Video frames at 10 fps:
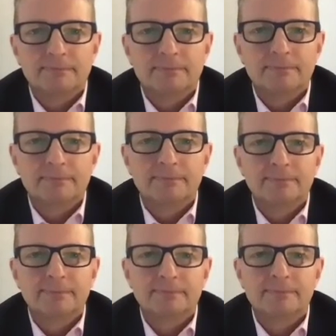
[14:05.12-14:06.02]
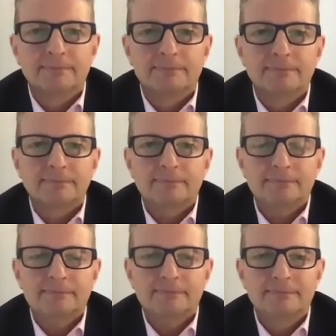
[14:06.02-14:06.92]

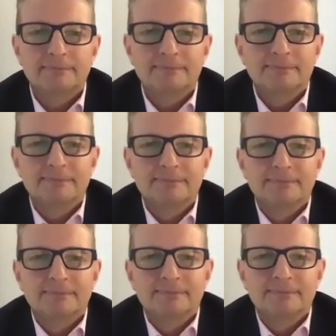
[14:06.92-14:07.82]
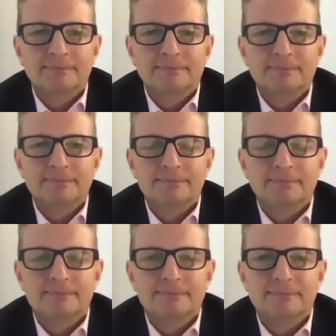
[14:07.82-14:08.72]

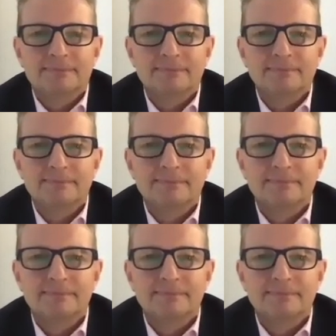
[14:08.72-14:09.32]
No words are spoken by the person on screen.